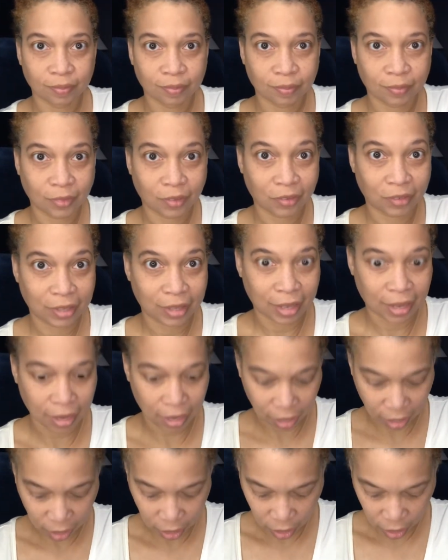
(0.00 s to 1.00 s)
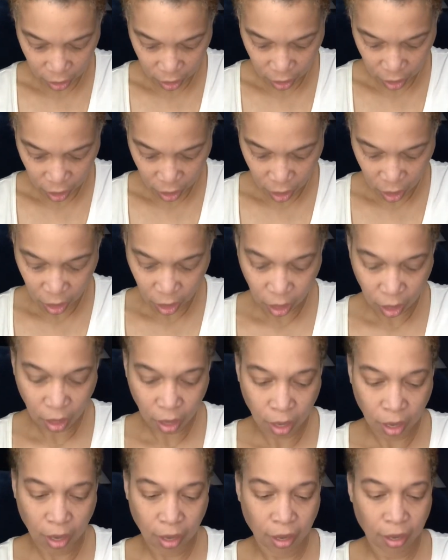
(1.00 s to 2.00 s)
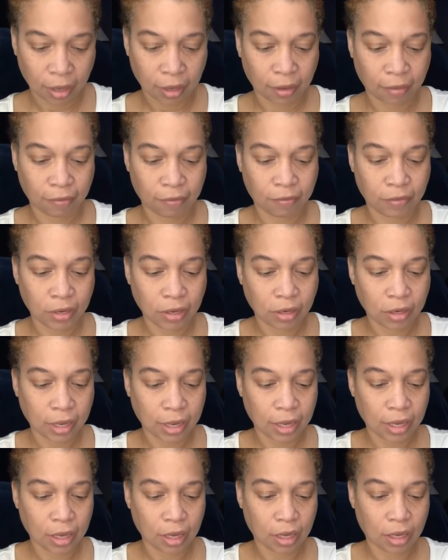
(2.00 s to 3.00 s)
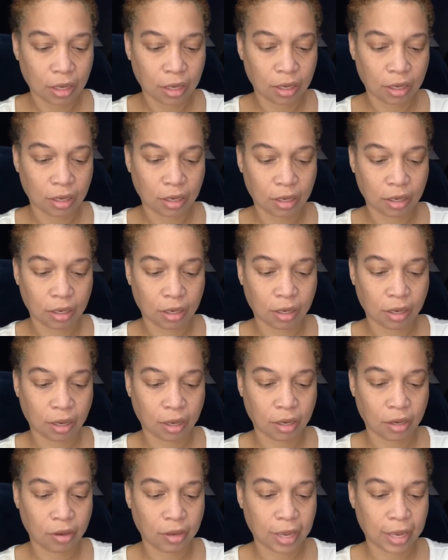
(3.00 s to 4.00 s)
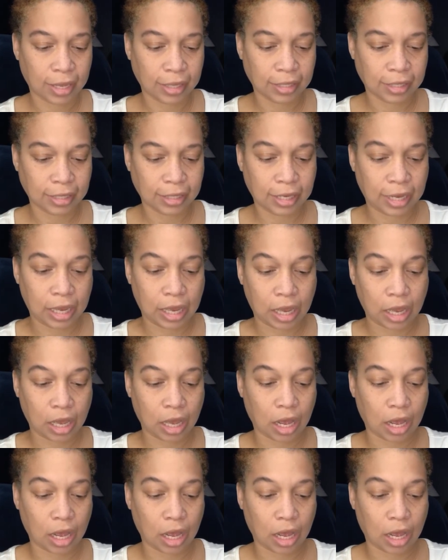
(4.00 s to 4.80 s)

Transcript: Let me think. I feel like you can't see it.